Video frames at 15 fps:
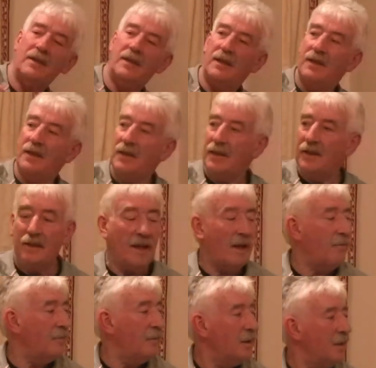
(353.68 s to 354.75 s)
and then the
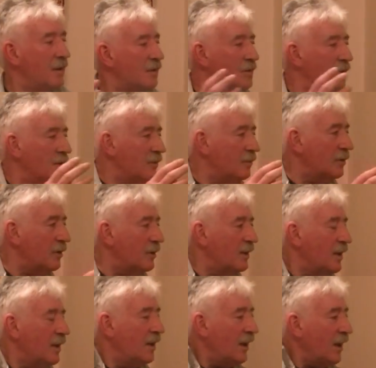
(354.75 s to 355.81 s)
lamp to the wall,
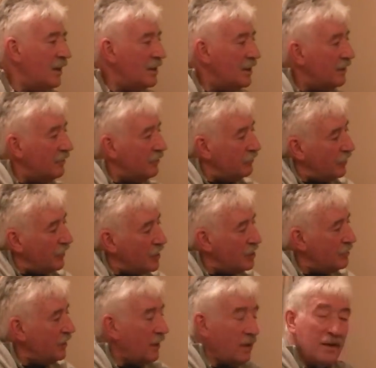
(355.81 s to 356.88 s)
and you can
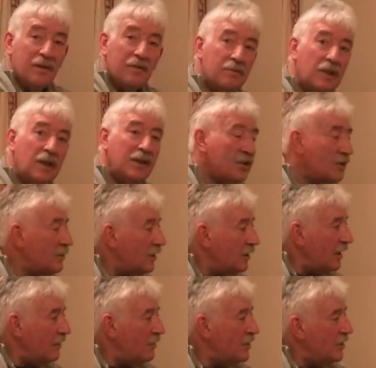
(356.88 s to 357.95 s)
finish with getting a really
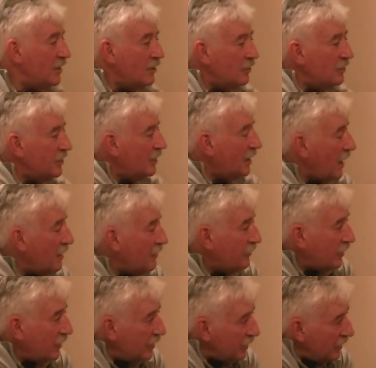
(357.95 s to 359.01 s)
strong image. And hold it
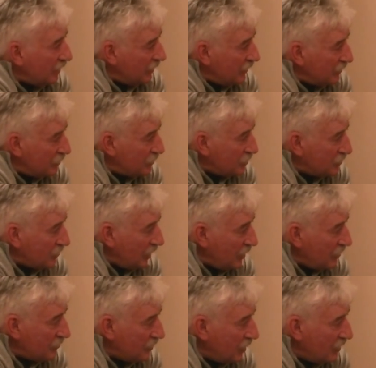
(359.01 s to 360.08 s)
carefully. Just
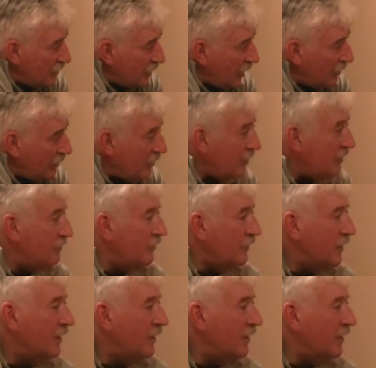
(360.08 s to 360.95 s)
trace around the outline,